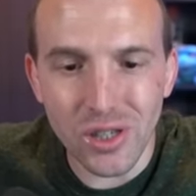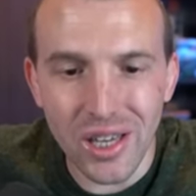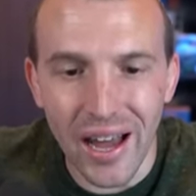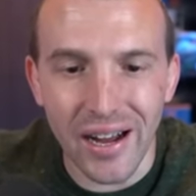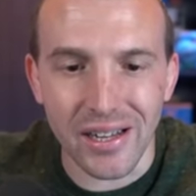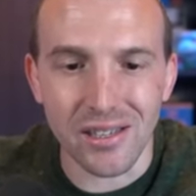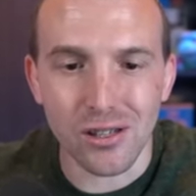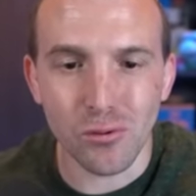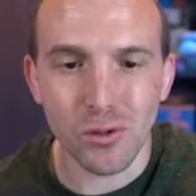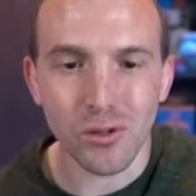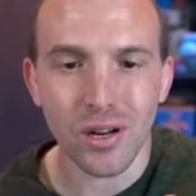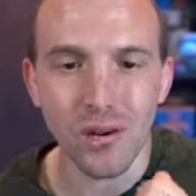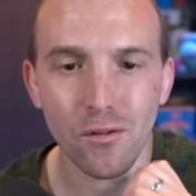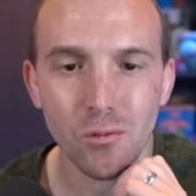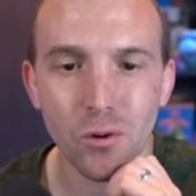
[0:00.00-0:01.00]
seconds, so we
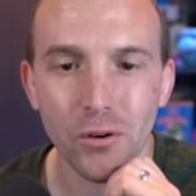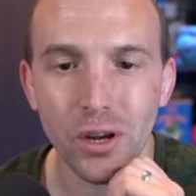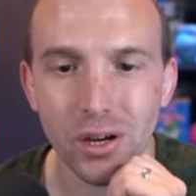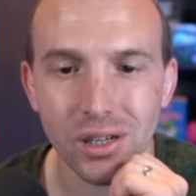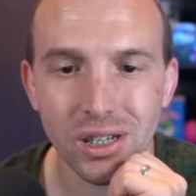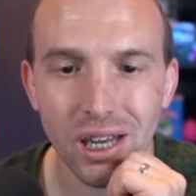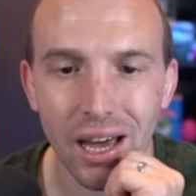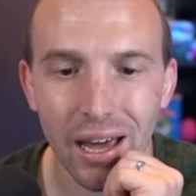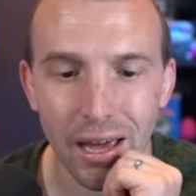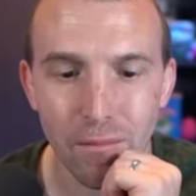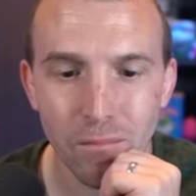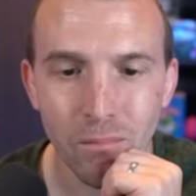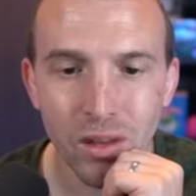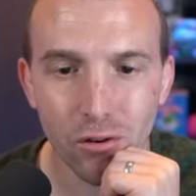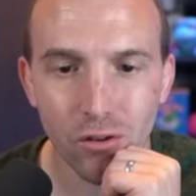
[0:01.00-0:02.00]
don't have to worry on
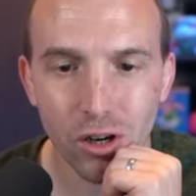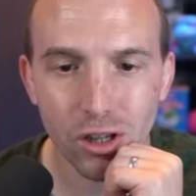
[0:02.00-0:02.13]
time. We've